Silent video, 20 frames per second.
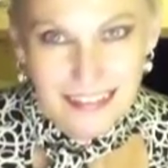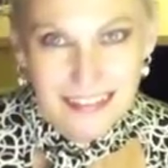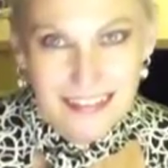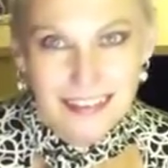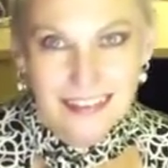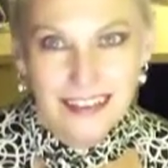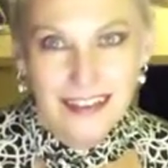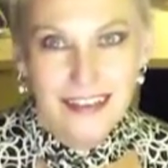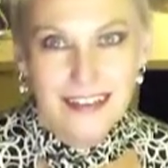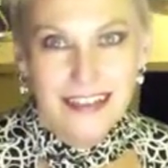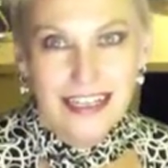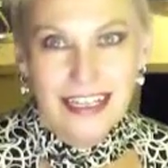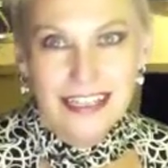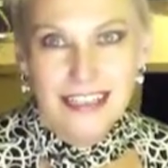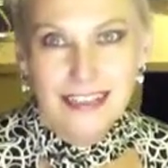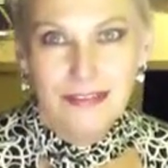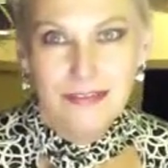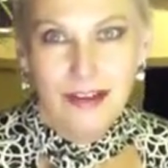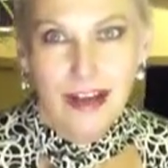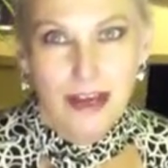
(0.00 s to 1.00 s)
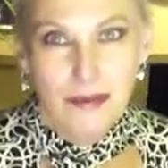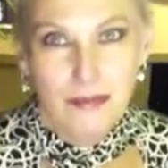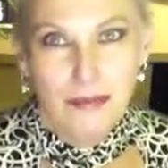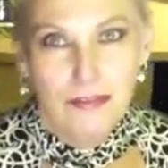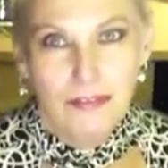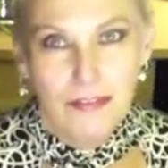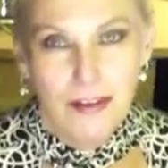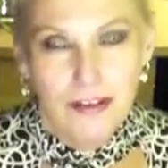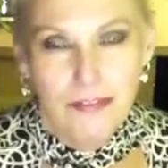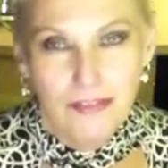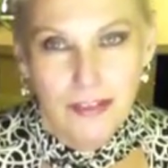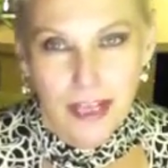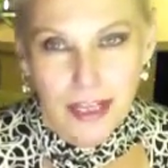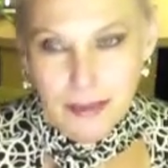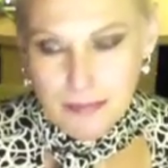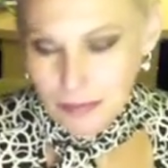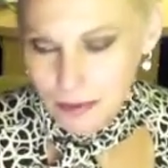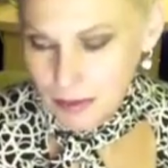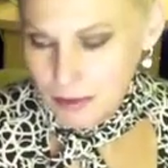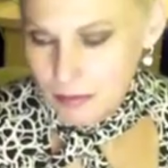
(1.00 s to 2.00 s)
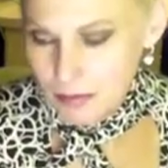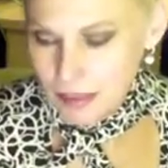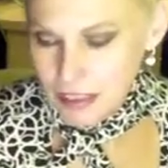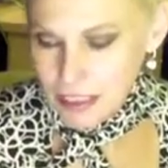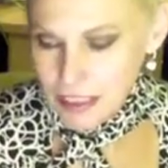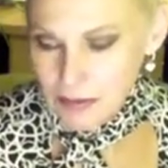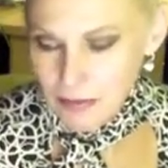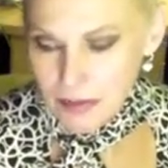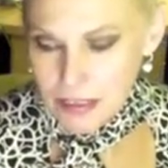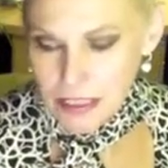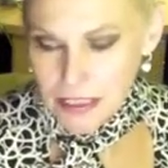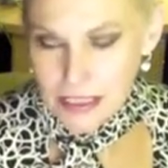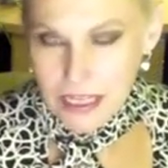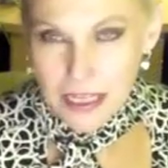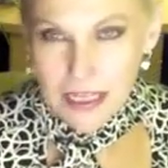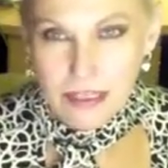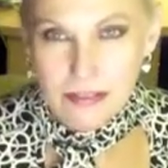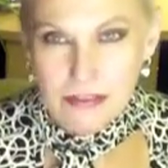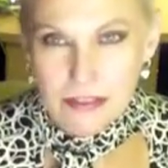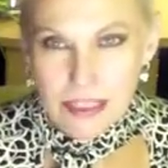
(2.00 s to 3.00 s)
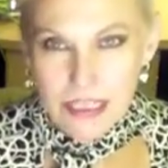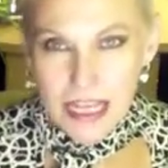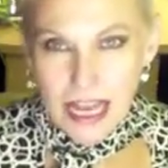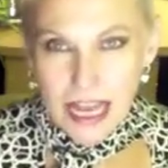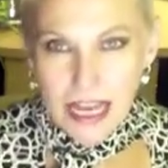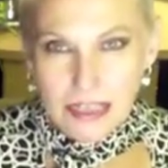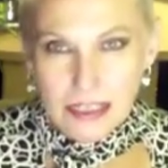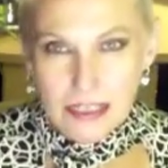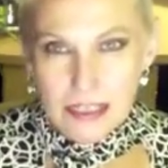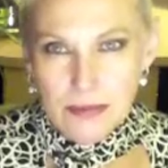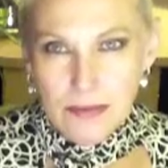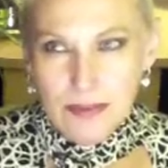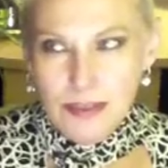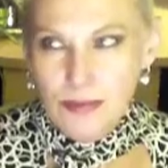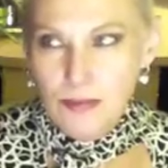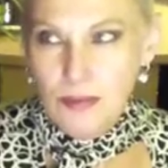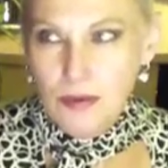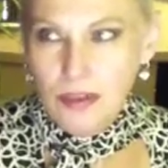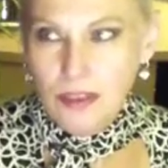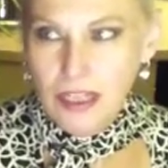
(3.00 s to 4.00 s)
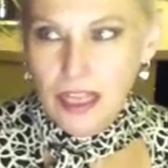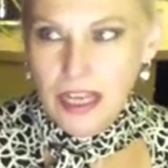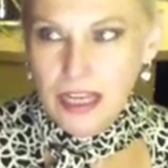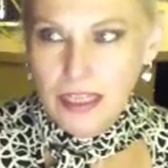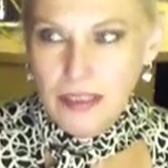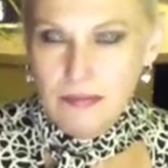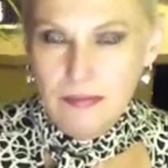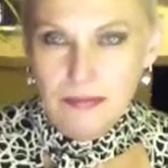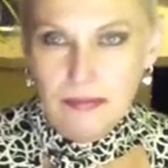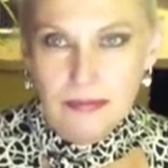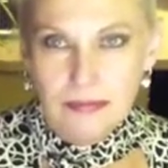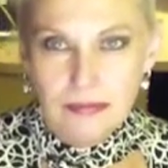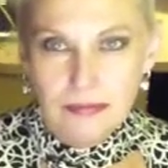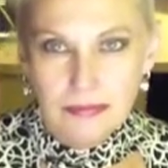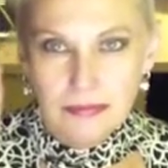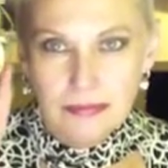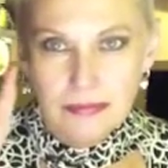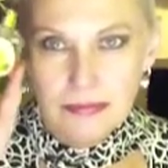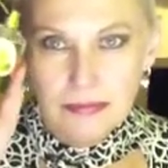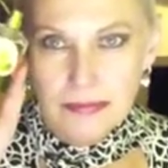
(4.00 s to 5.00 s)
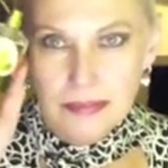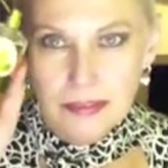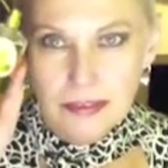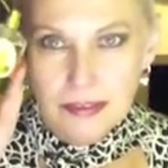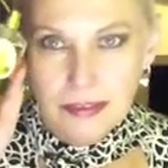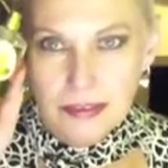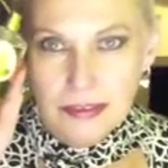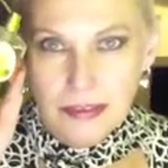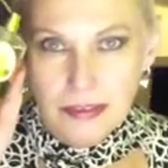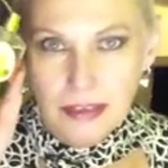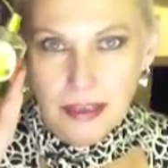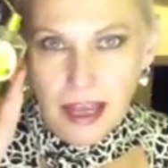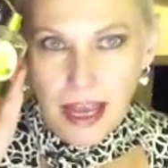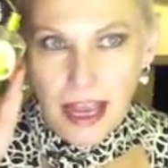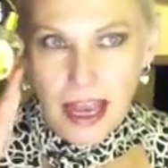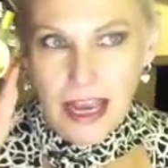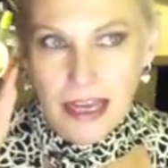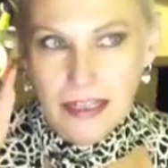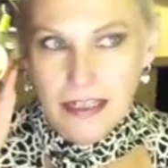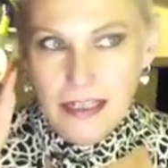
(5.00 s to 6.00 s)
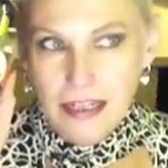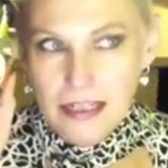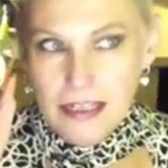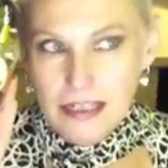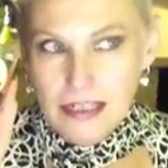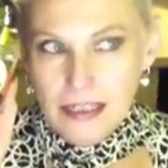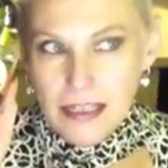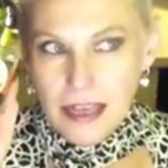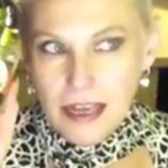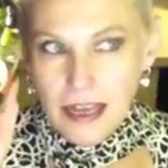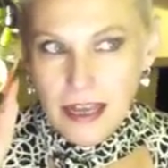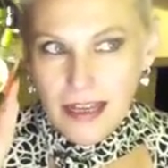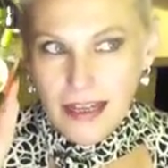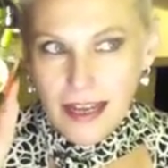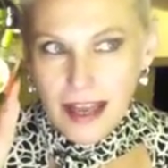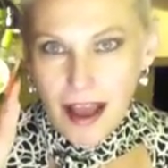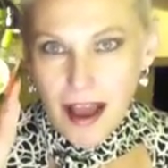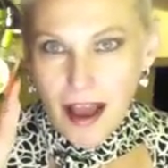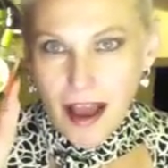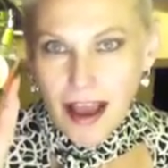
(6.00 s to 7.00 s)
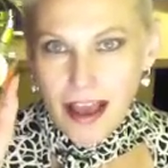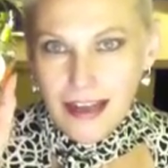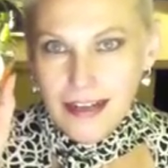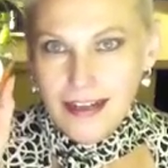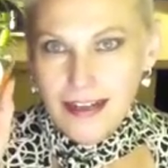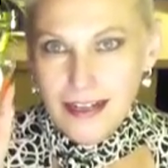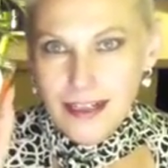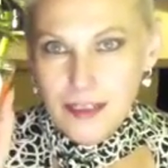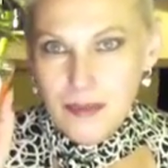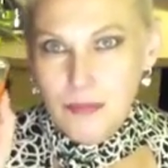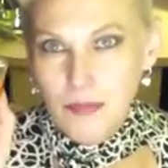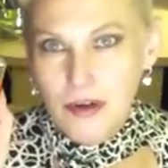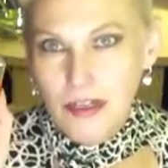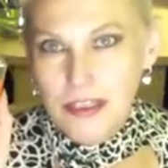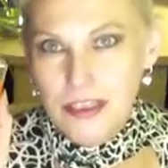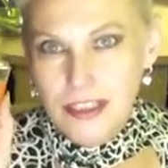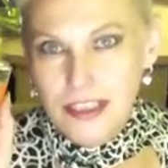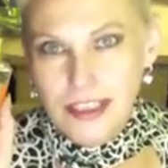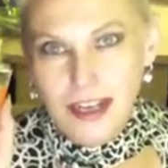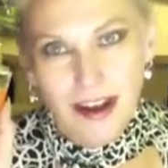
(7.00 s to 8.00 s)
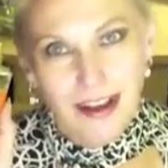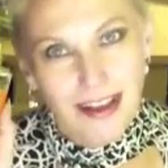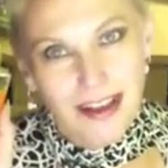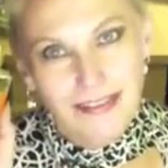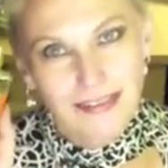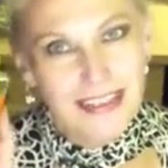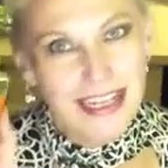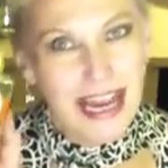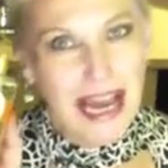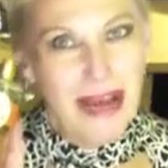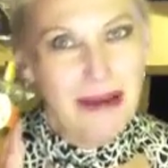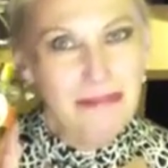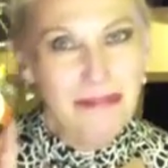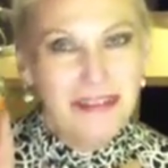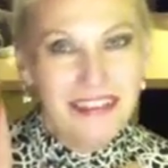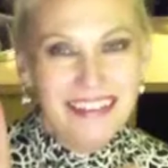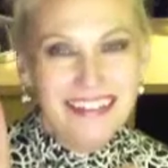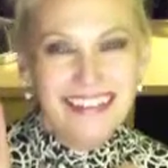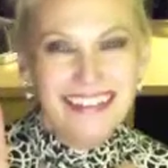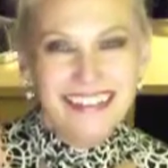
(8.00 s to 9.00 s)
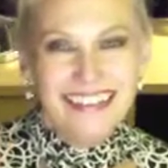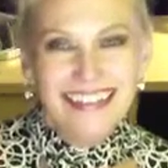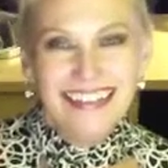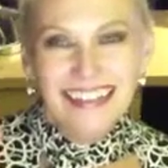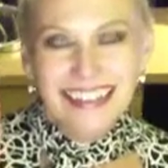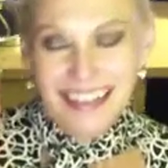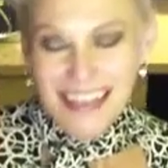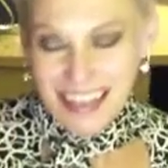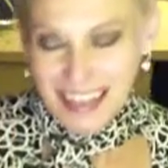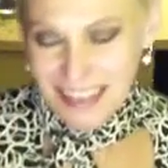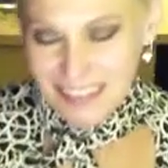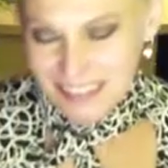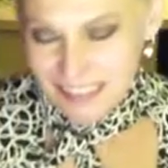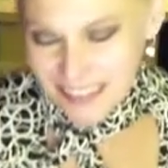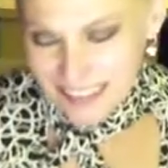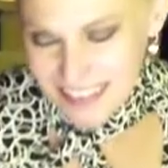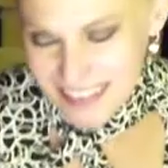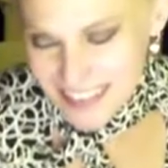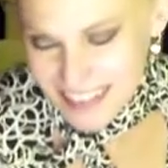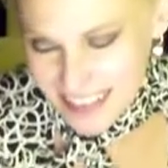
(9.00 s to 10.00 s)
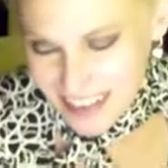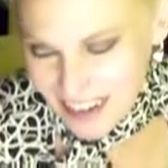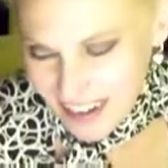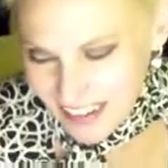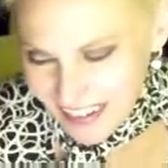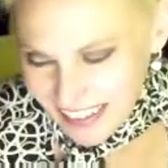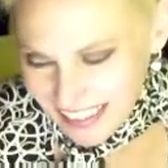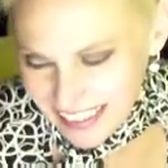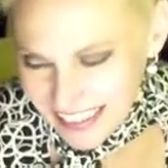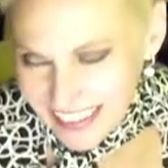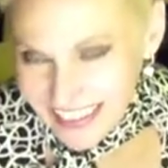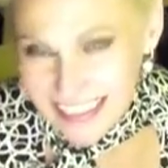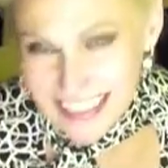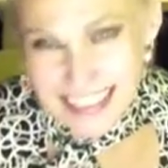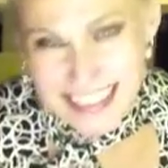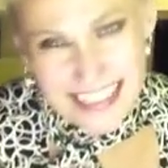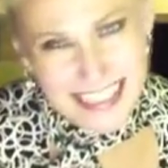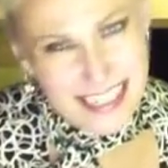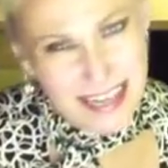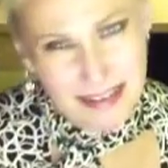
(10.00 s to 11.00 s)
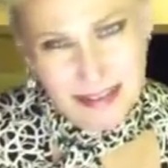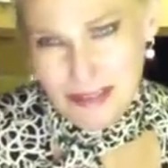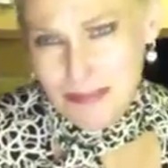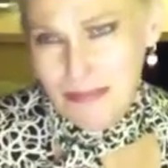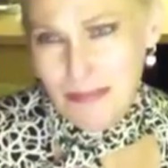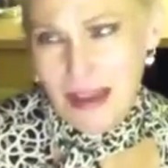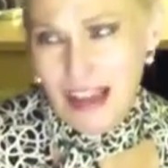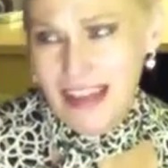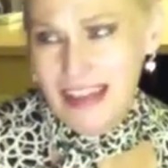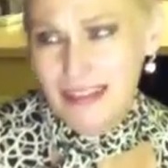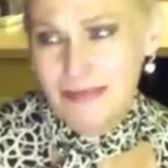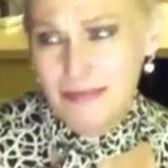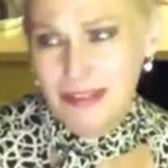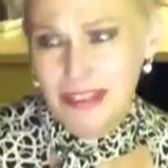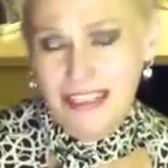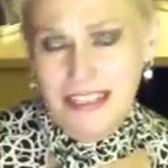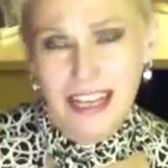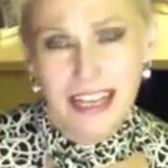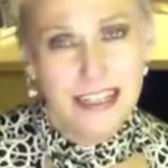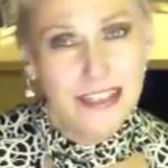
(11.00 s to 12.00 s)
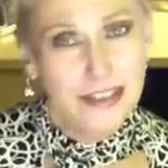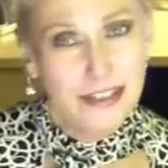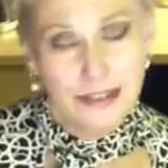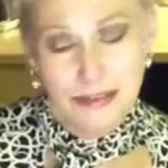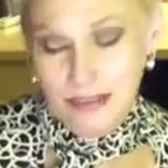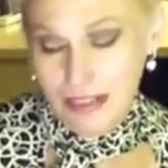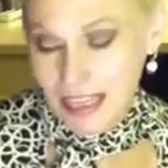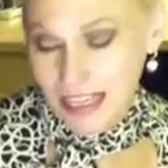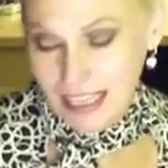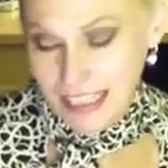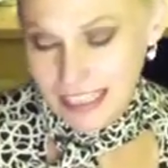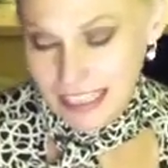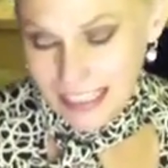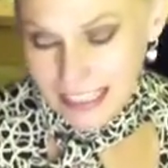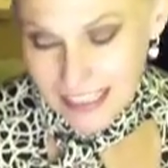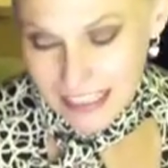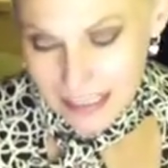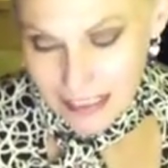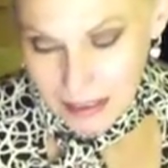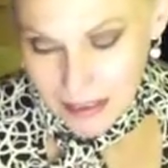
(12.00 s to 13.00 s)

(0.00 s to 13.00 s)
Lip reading: That's the vibe of Light Blue. But this one is kind of sad. This one is more like, I had a nice brunch, now I'll have a nap. Sorry, that sounds bad, because I do like it.